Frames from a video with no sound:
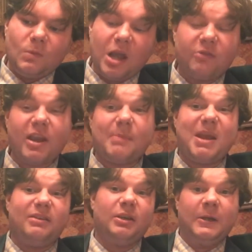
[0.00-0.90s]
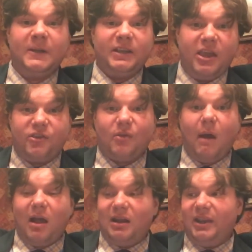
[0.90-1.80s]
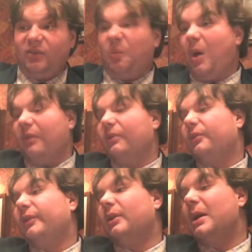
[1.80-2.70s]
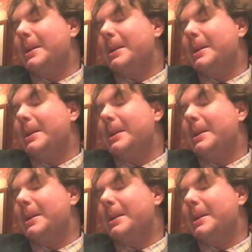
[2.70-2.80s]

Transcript: I'd recommend you try it at least once.